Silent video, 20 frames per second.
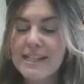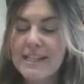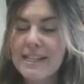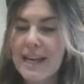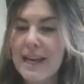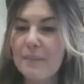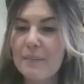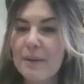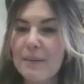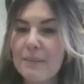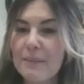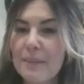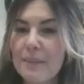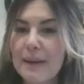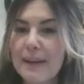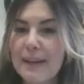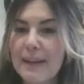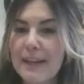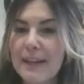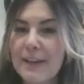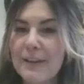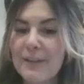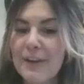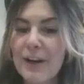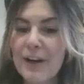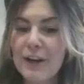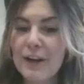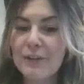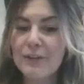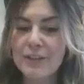and meet me back here
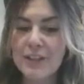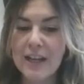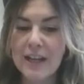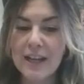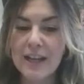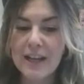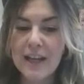after, and